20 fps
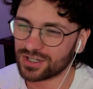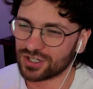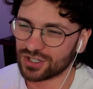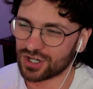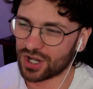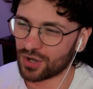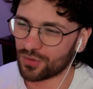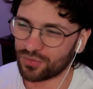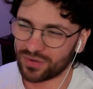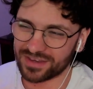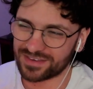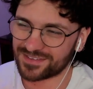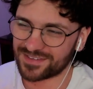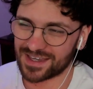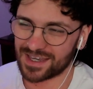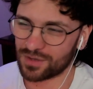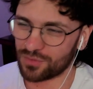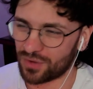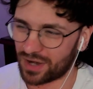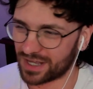you know, with
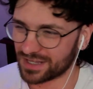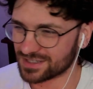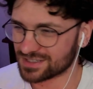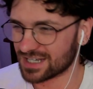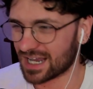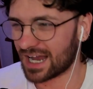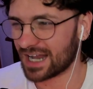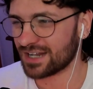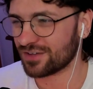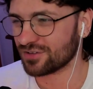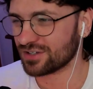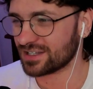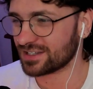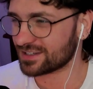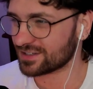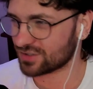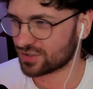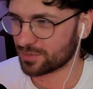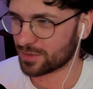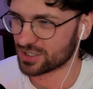T1. So I didn't really
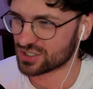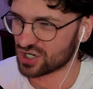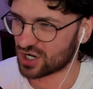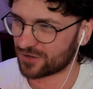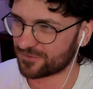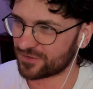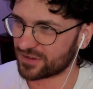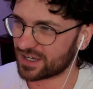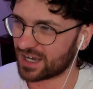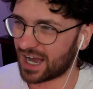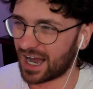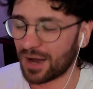think too much of it.